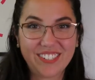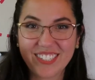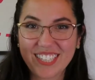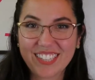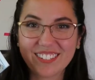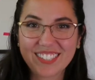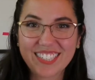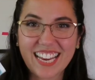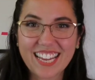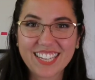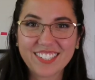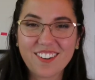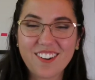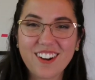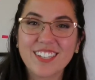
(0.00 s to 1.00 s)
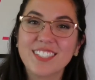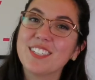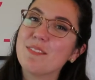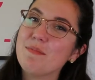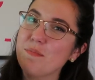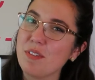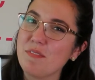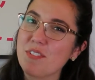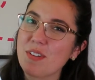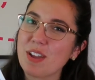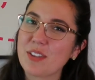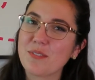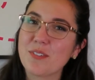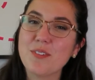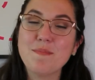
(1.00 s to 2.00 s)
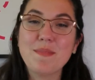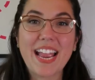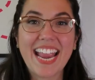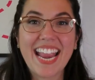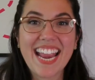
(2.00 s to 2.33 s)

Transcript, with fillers: using those task cards, moving around the room,